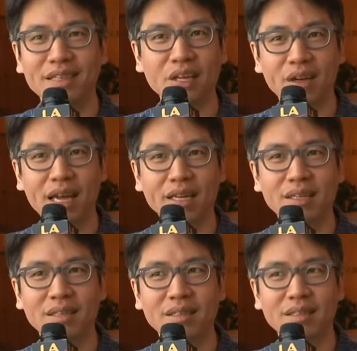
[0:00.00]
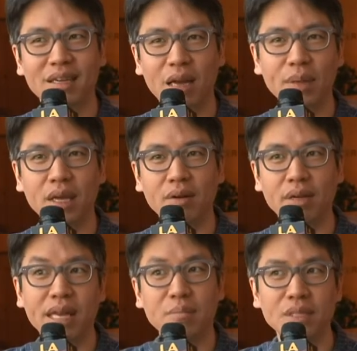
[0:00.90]
you know, kind of got me
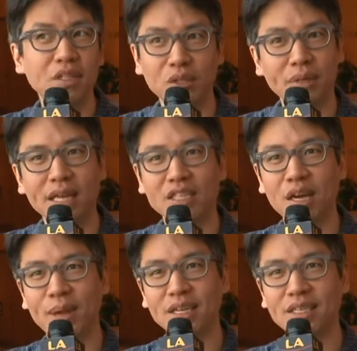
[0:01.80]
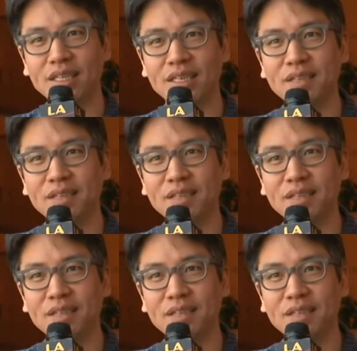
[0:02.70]
going, and I'm still doing that job actually.